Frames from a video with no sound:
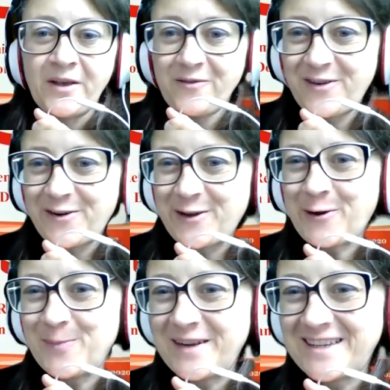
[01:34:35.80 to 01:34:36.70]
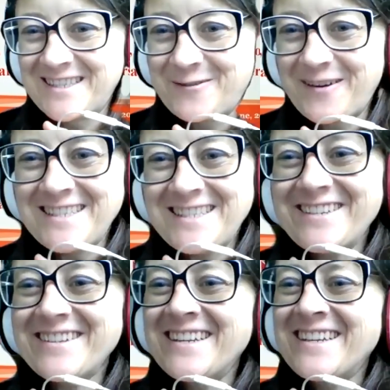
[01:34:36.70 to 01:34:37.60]
Very complex
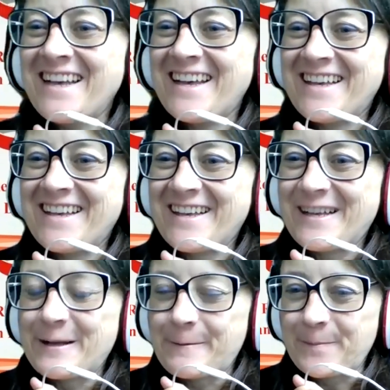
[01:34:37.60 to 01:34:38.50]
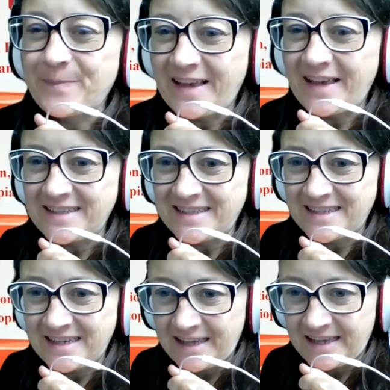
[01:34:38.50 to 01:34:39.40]
question.
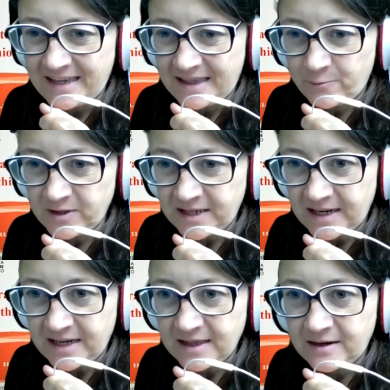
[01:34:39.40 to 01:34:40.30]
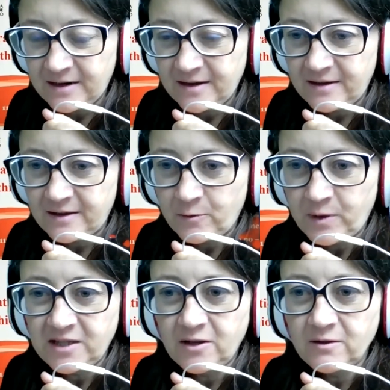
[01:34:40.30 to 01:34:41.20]
There was another
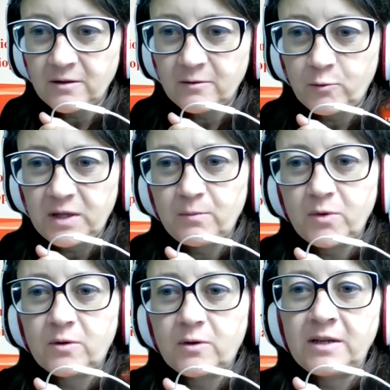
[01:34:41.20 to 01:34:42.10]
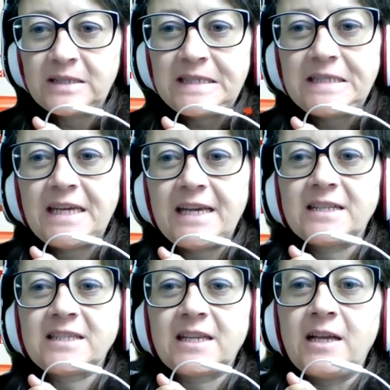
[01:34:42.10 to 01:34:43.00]
question with more
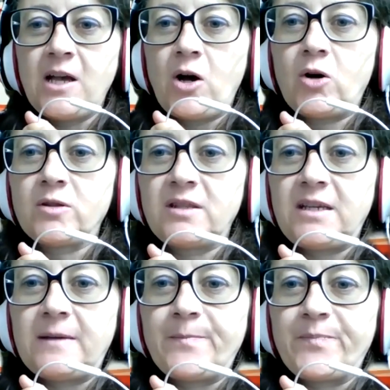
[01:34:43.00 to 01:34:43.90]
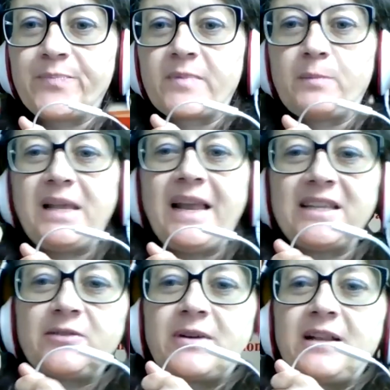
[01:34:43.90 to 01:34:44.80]
details on the
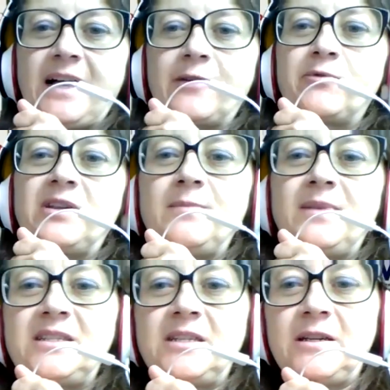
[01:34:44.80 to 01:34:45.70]
bilateral agreement